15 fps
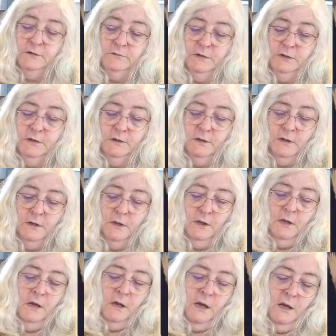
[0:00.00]
with.
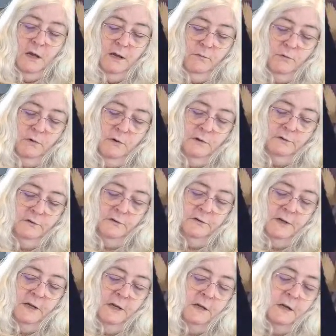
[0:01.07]
I want to
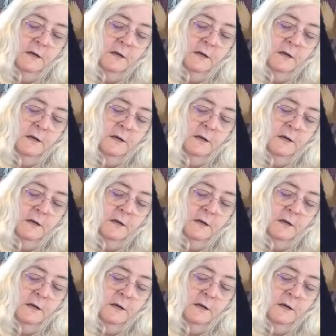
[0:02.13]
take,